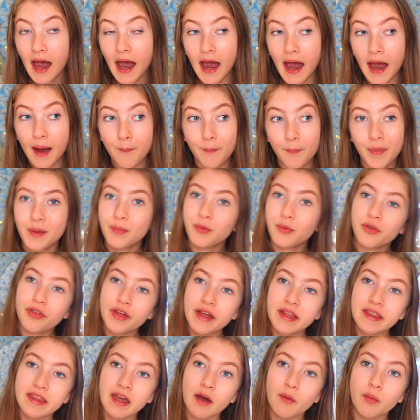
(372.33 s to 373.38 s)
and people
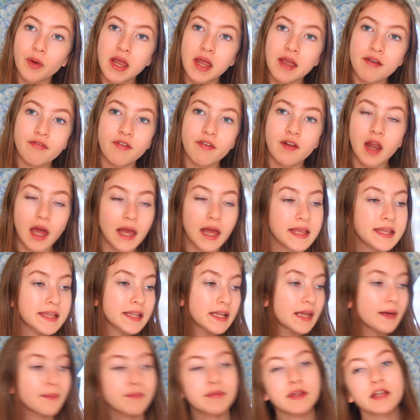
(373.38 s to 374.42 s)
think that we've like
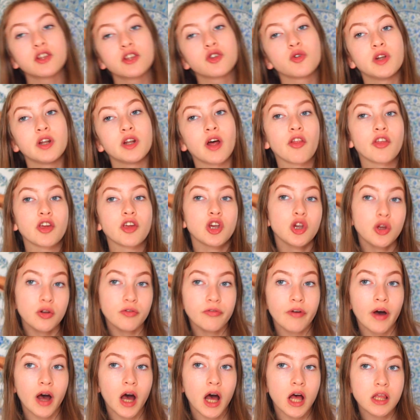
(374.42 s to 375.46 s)
slipped into another
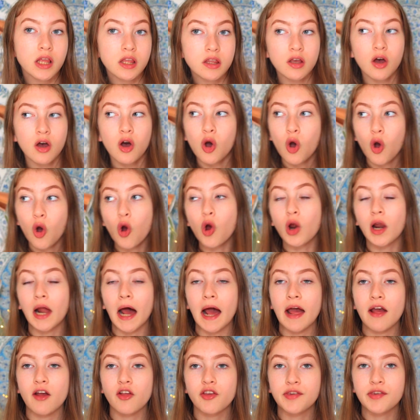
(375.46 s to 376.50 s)
universe, or
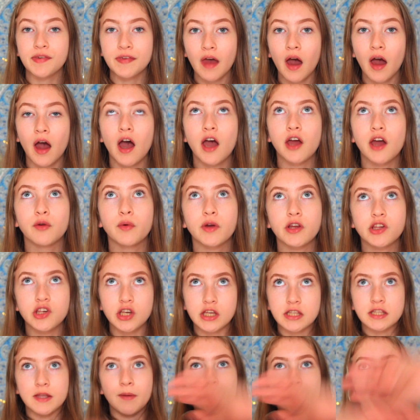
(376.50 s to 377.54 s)
like CERN, which
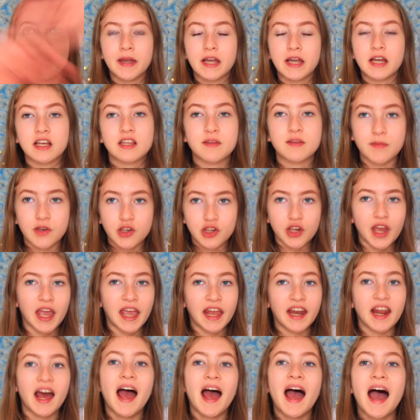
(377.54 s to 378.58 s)
is the biggest
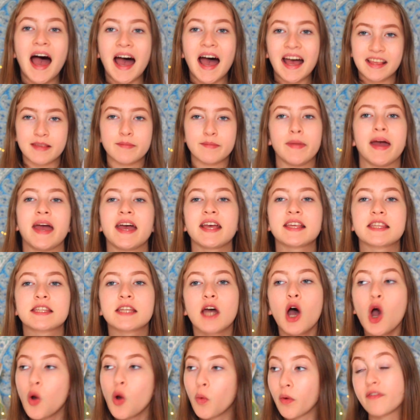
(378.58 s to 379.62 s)
machine, has
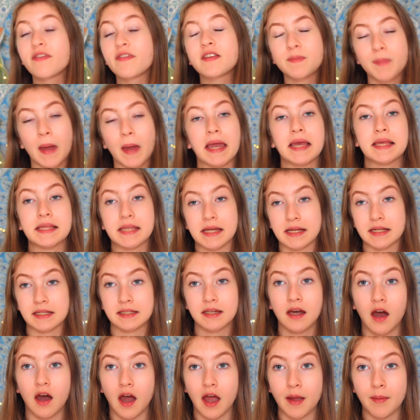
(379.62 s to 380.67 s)
messed with space and
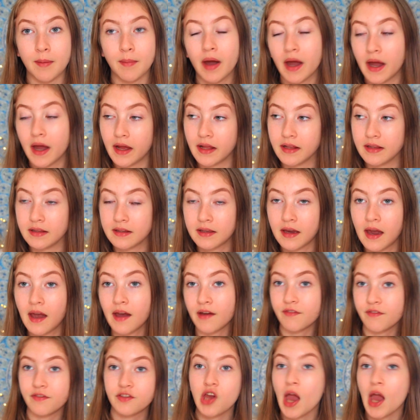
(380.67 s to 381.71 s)
time and
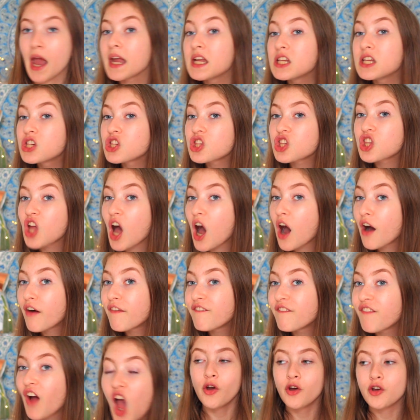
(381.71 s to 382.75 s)
have changed stuff.
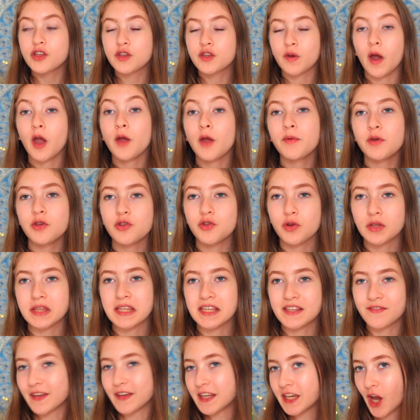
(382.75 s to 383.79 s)
So I hope you enjoyed
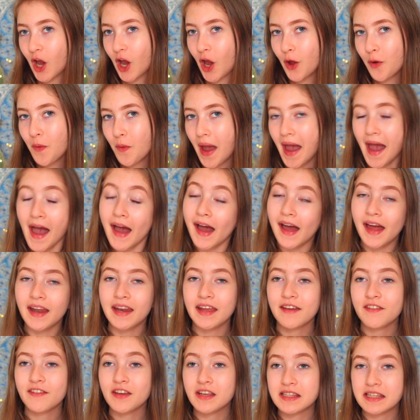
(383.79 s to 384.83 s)
this video,
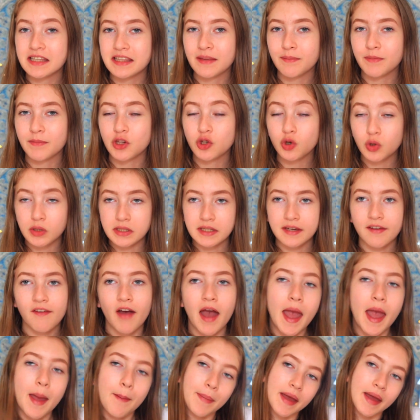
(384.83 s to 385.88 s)
and if you did, then be sure to give
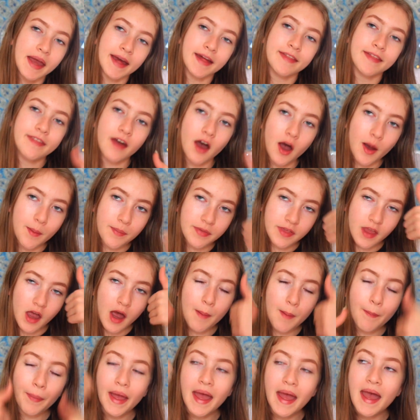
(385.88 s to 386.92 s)
a big thumbs
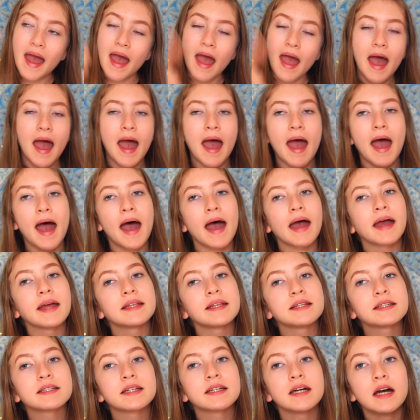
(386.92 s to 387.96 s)
up
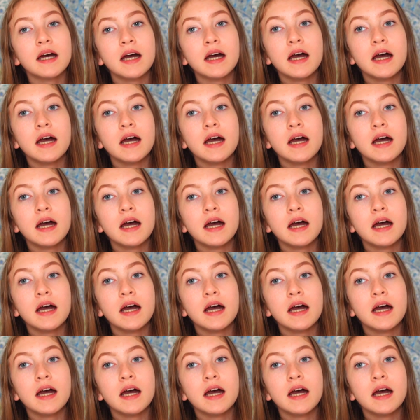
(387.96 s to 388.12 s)
and